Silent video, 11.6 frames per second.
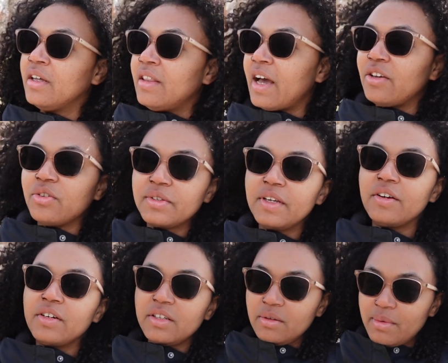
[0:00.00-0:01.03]
that you're
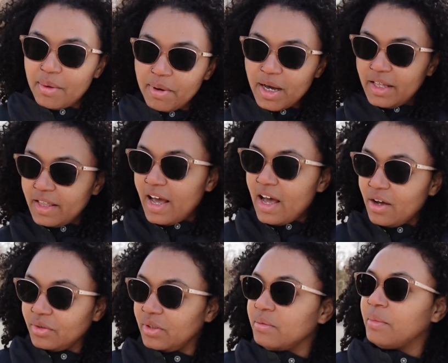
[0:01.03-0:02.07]
serious about buying that
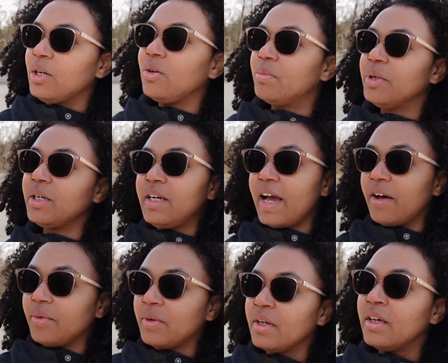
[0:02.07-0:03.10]
house, is money you put
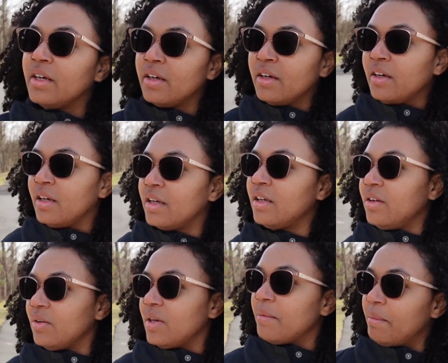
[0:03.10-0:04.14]
down and
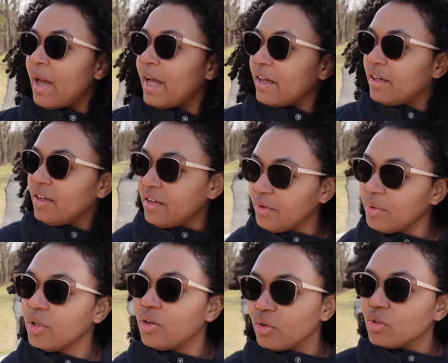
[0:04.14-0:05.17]
you get back.
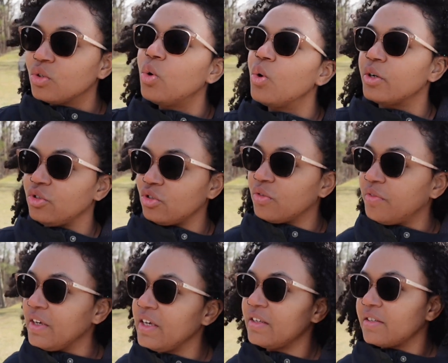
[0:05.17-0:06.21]
Well, it goes towards your
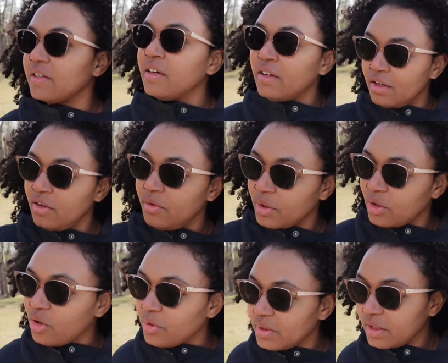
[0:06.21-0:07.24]
fees and
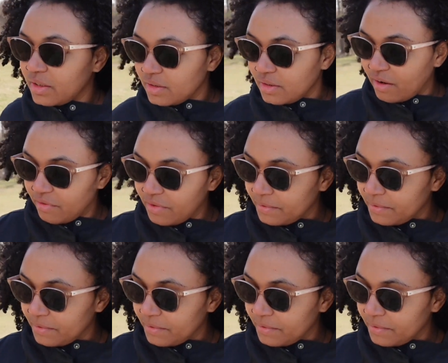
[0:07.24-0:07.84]
closing and stuff.